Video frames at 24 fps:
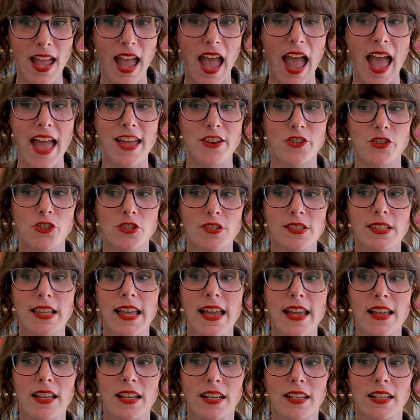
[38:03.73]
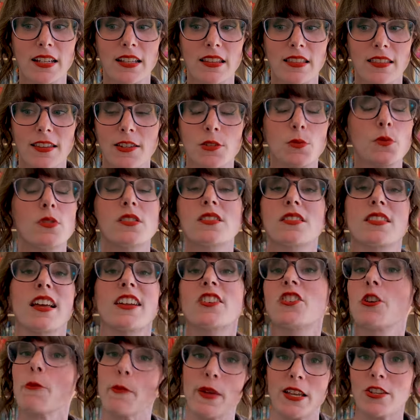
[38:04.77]
And just like this was
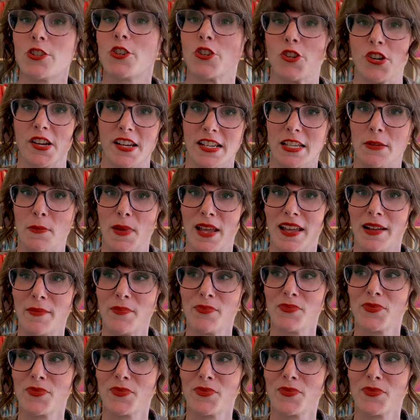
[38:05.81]
such a mystery to me.